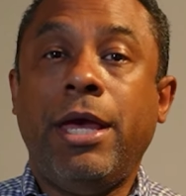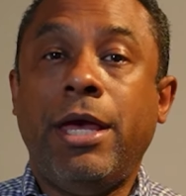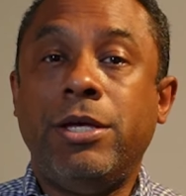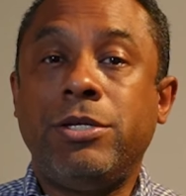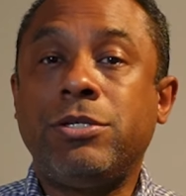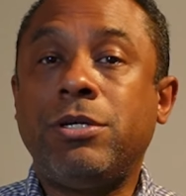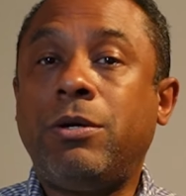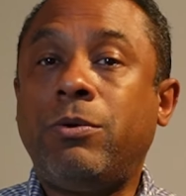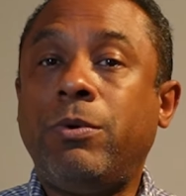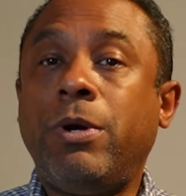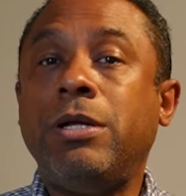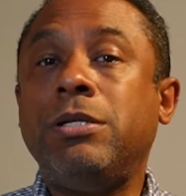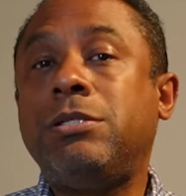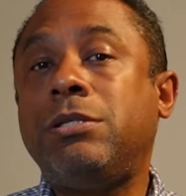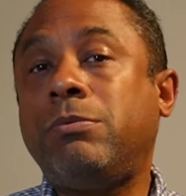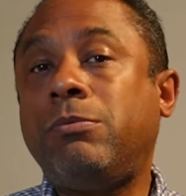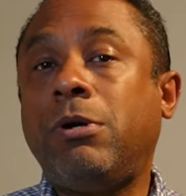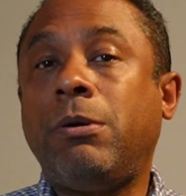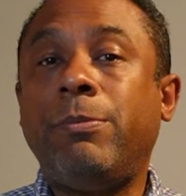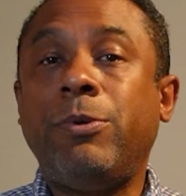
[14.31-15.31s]
is going to run
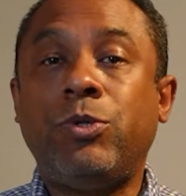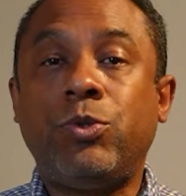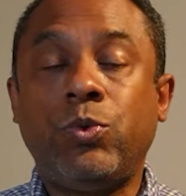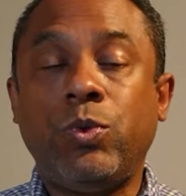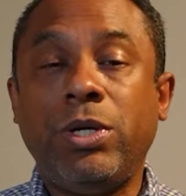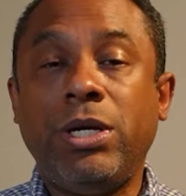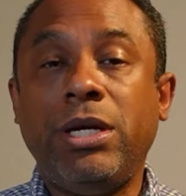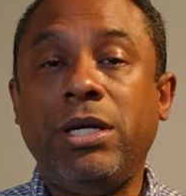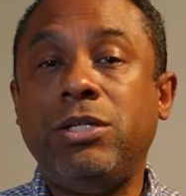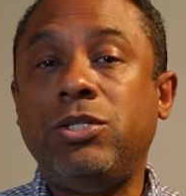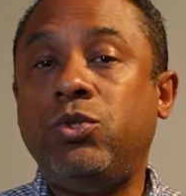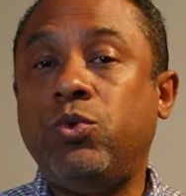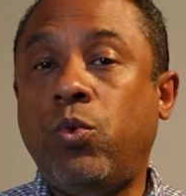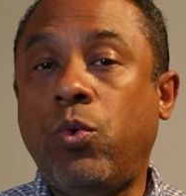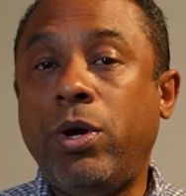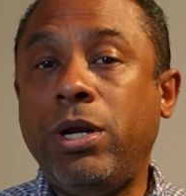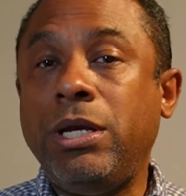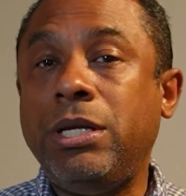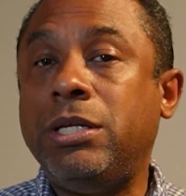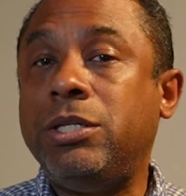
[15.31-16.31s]
somewhere between
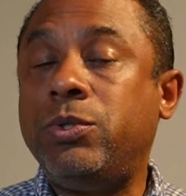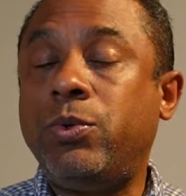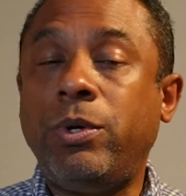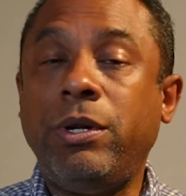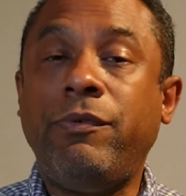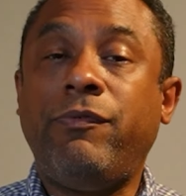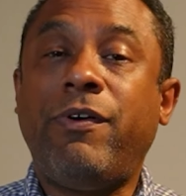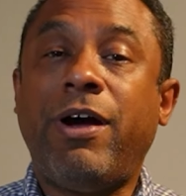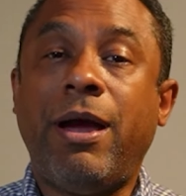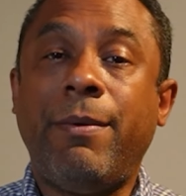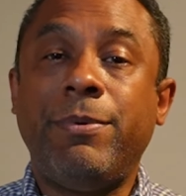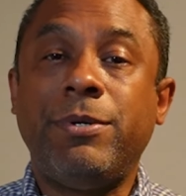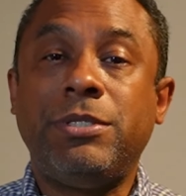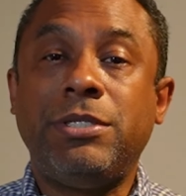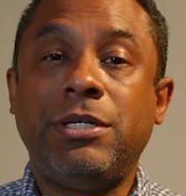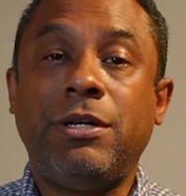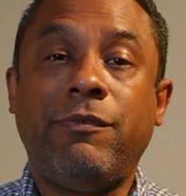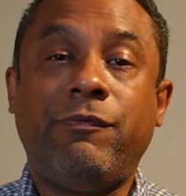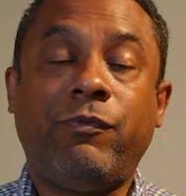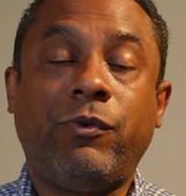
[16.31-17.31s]
20 to
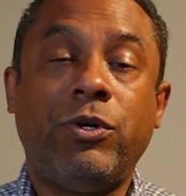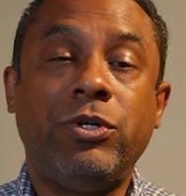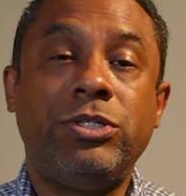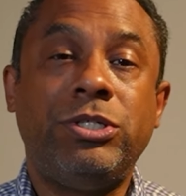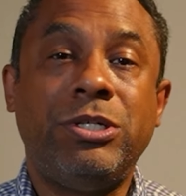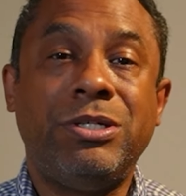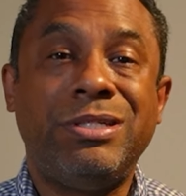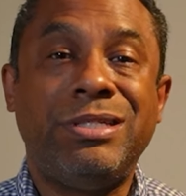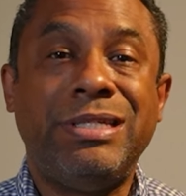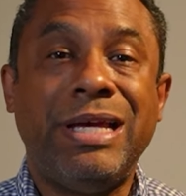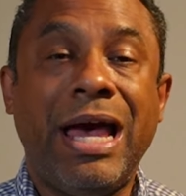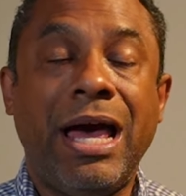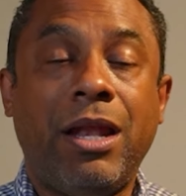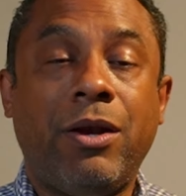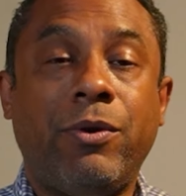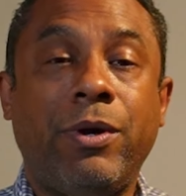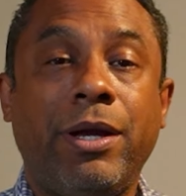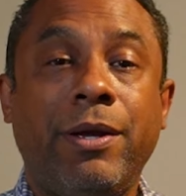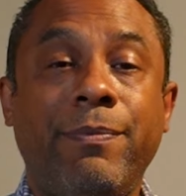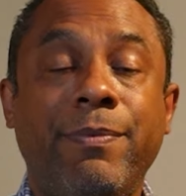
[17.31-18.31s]
25% of first year's
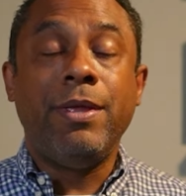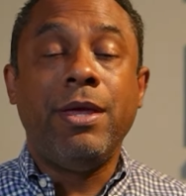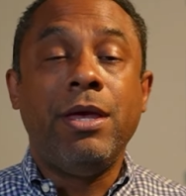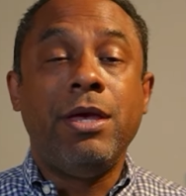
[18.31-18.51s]
salary.